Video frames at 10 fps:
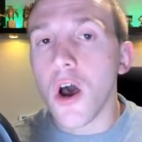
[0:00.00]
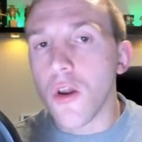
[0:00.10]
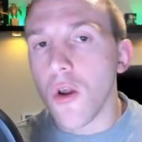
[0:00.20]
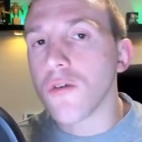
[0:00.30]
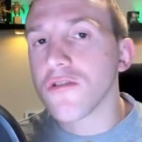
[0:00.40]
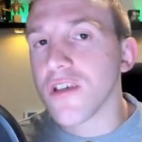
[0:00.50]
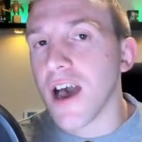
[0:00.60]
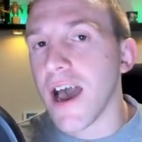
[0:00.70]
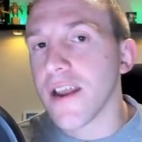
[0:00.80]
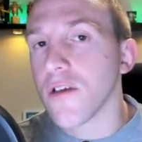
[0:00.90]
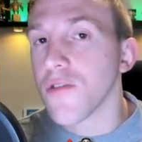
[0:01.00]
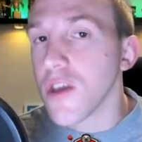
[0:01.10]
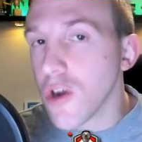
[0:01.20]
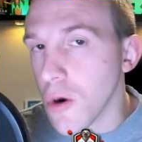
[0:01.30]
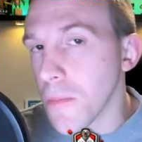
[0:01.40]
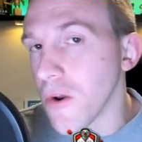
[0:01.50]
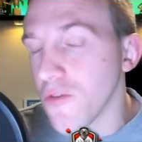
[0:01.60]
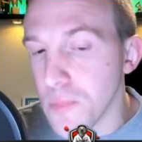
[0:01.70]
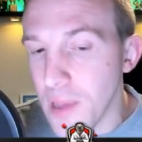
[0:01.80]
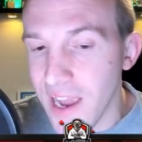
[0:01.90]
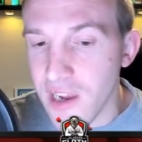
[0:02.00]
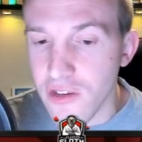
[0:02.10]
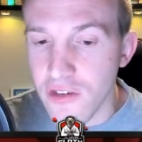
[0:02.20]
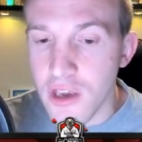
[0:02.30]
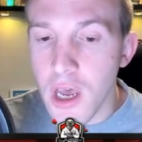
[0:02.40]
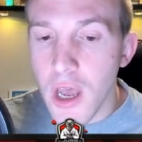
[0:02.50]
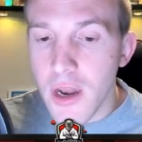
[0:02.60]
alongside the couple of Pekkas.